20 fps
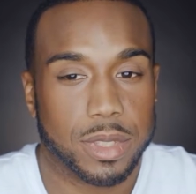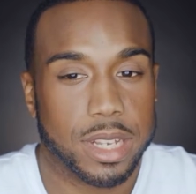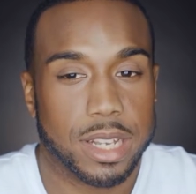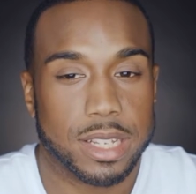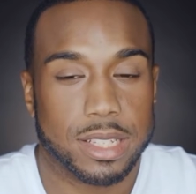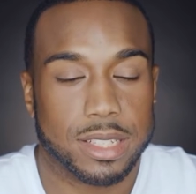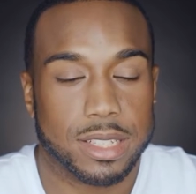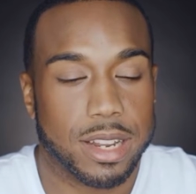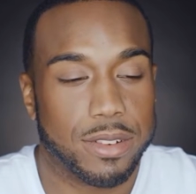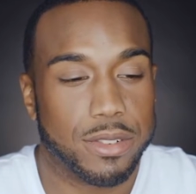
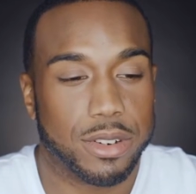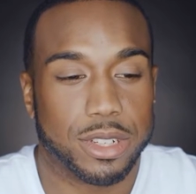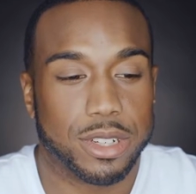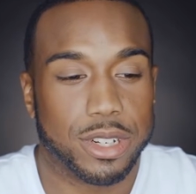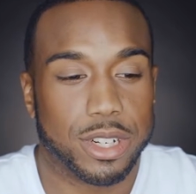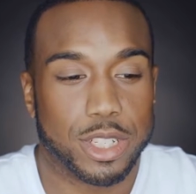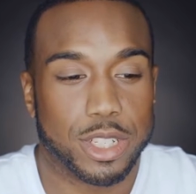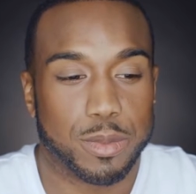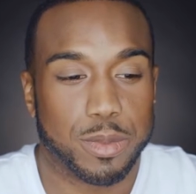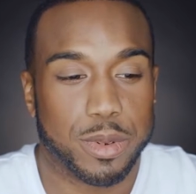it's never a good
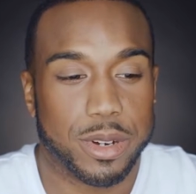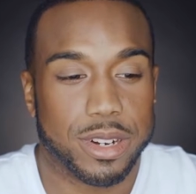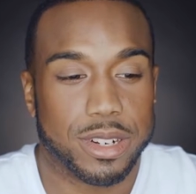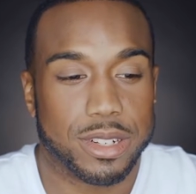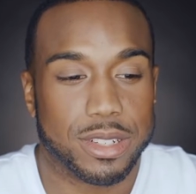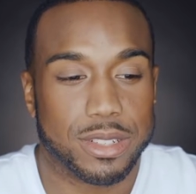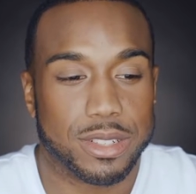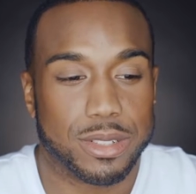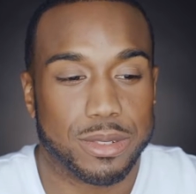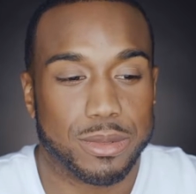
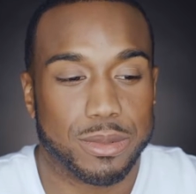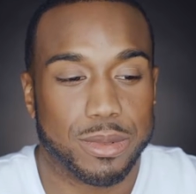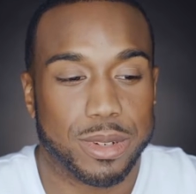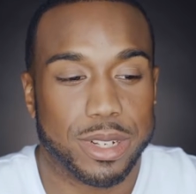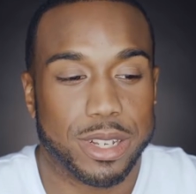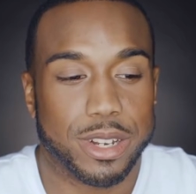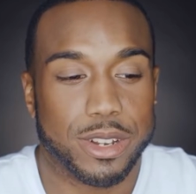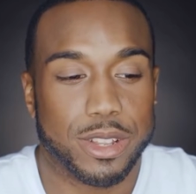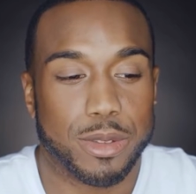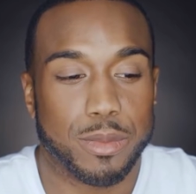experience
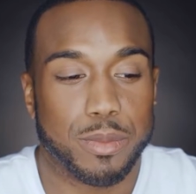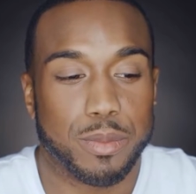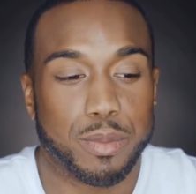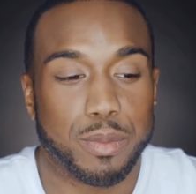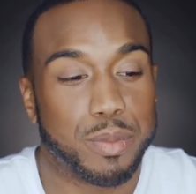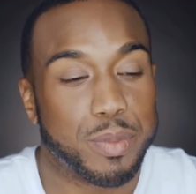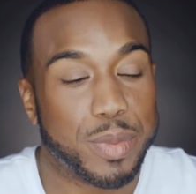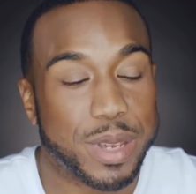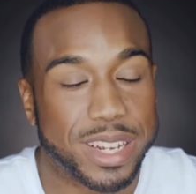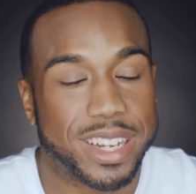when you're the
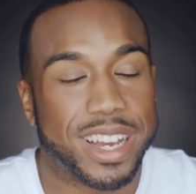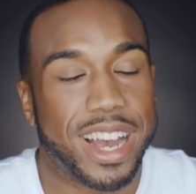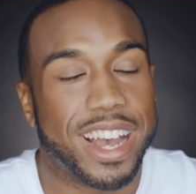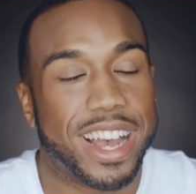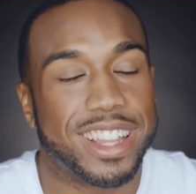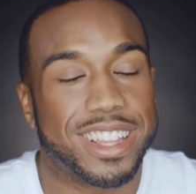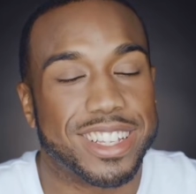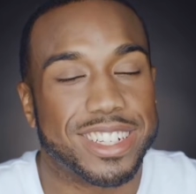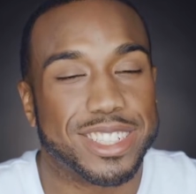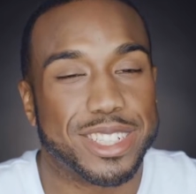big guy
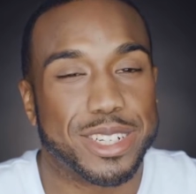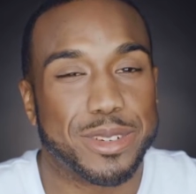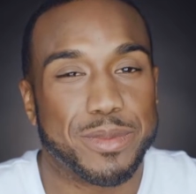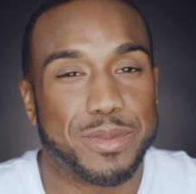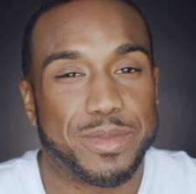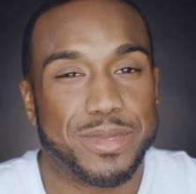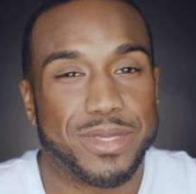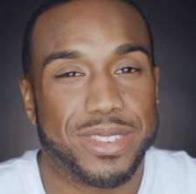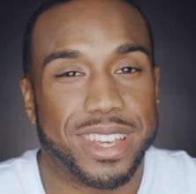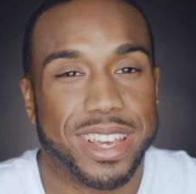in the gym.
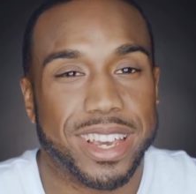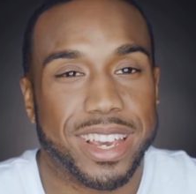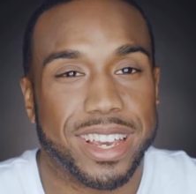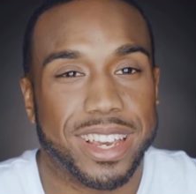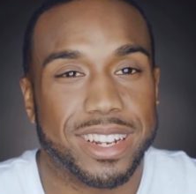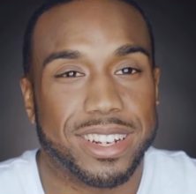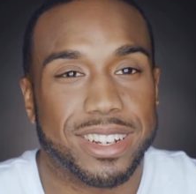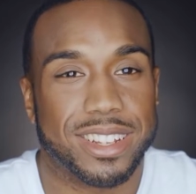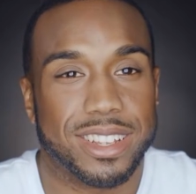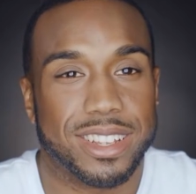
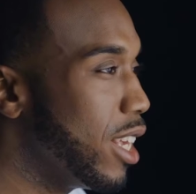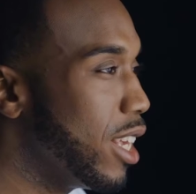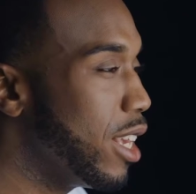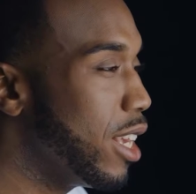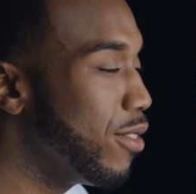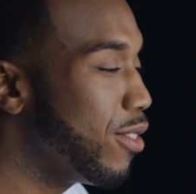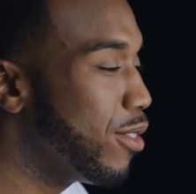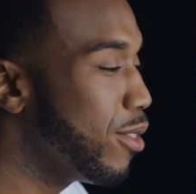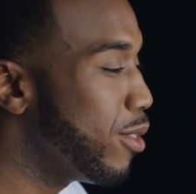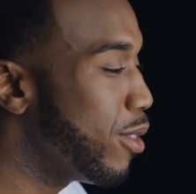And
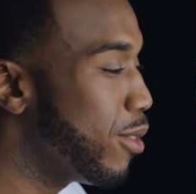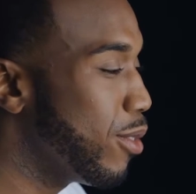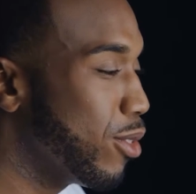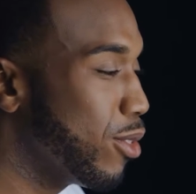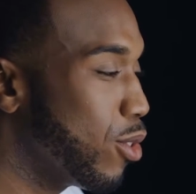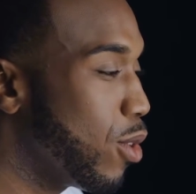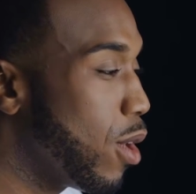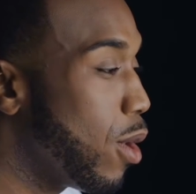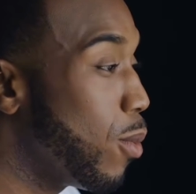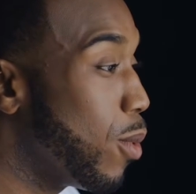even
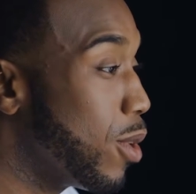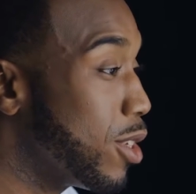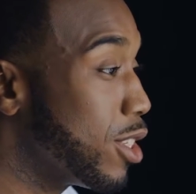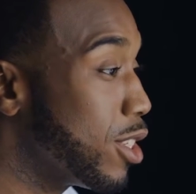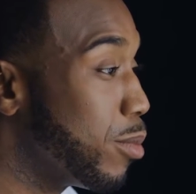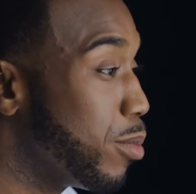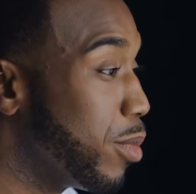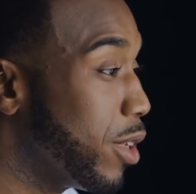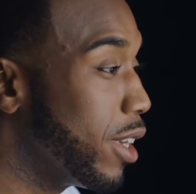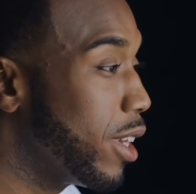though I was the
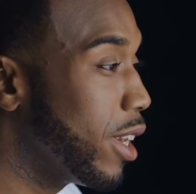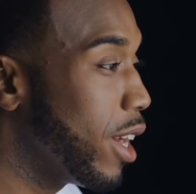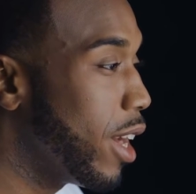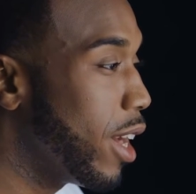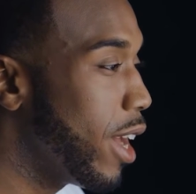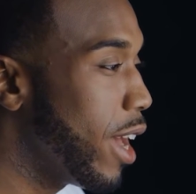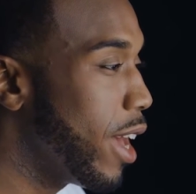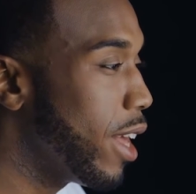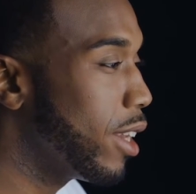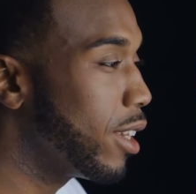big guy,
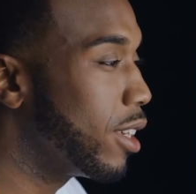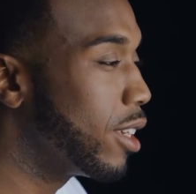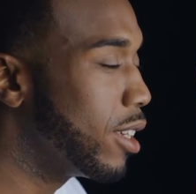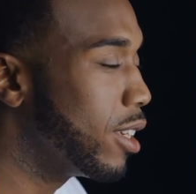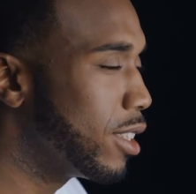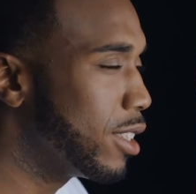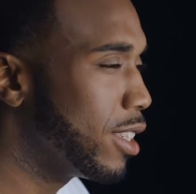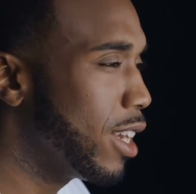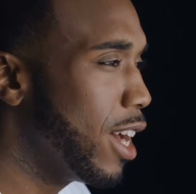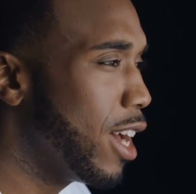I had a
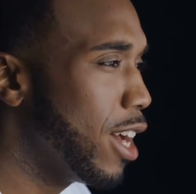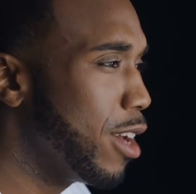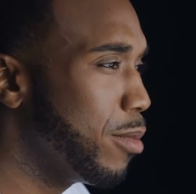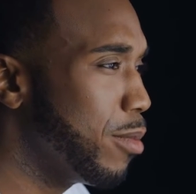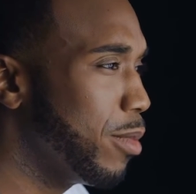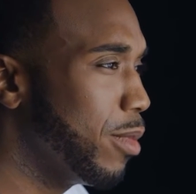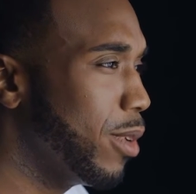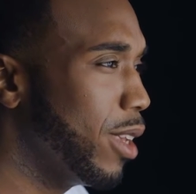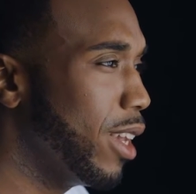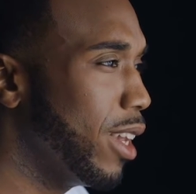good time.
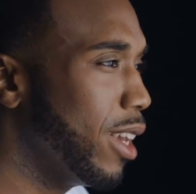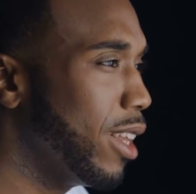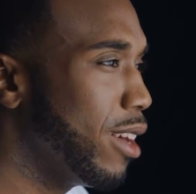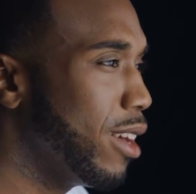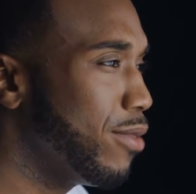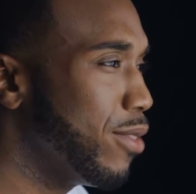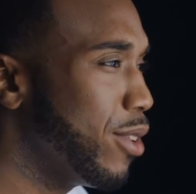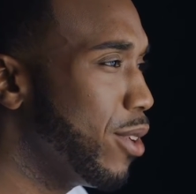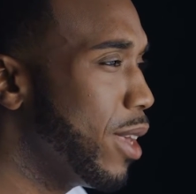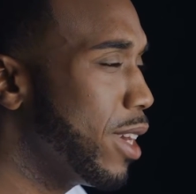And I
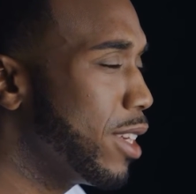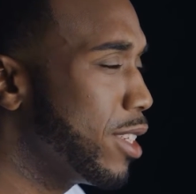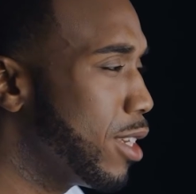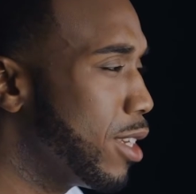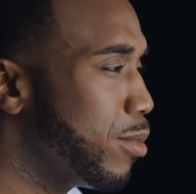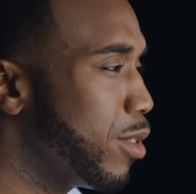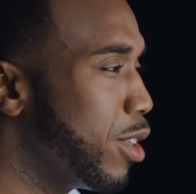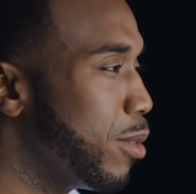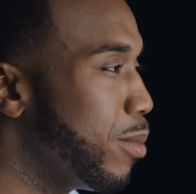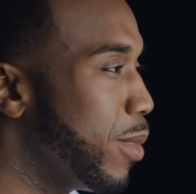felt like
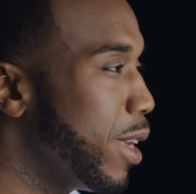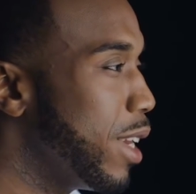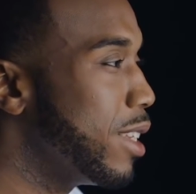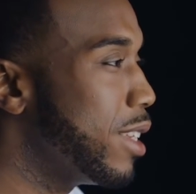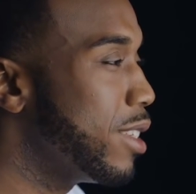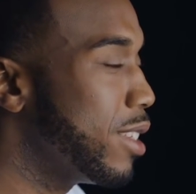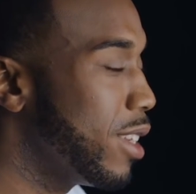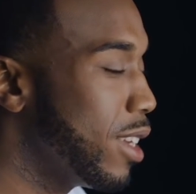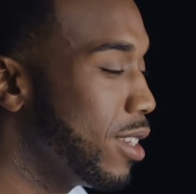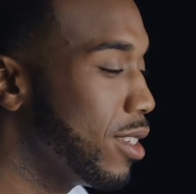something made
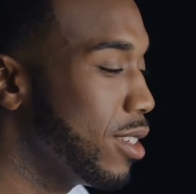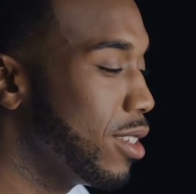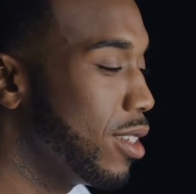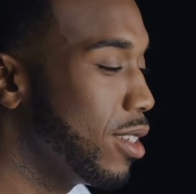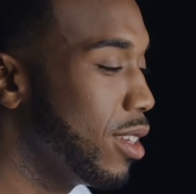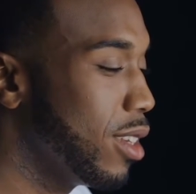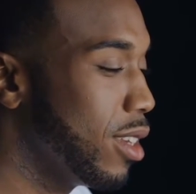sense.